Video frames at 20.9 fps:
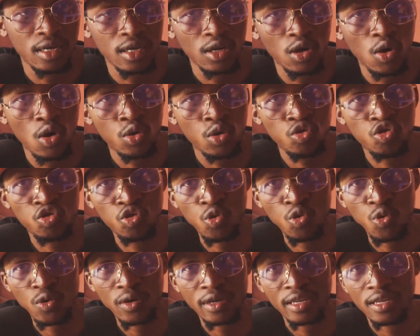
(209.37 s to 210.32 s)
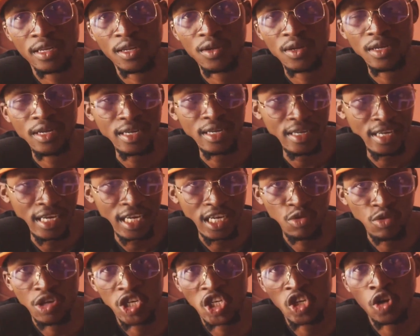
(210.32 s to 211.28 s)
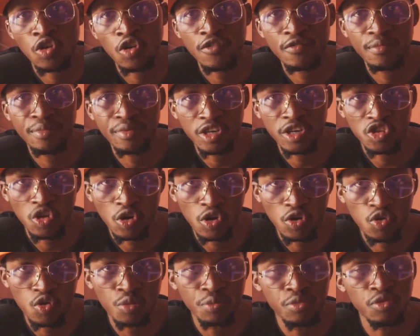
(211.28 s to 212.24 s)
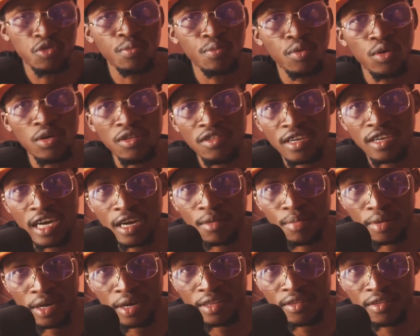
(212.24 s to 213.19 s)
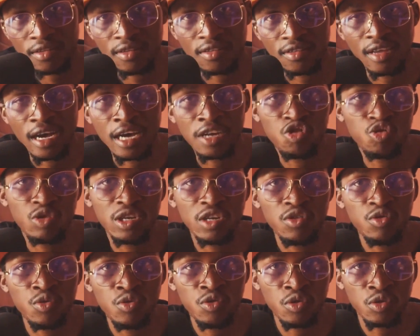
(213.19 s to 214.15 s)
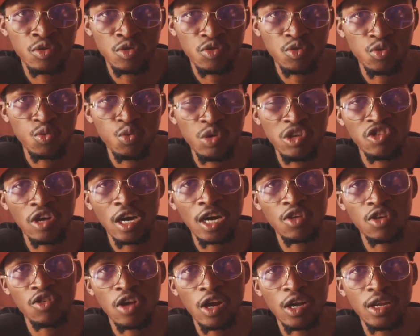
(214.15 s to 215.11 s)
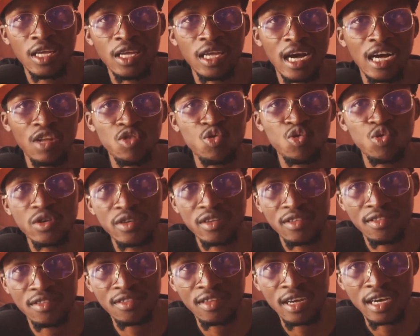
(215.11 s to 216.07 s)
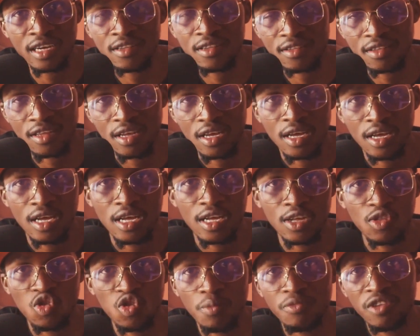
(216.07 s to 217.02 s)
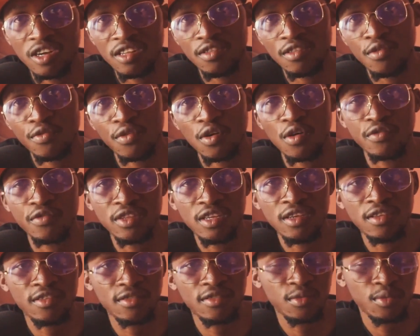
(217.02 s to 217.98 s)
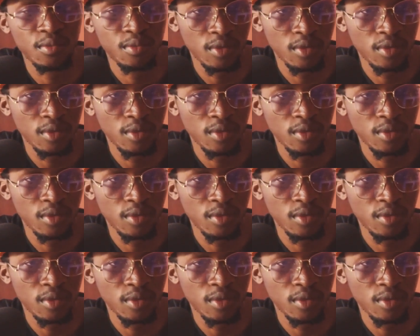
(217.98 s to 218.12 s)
Also, the creation of pressure groups, political parties, and trade unions, which actually had to criticize. The objective of these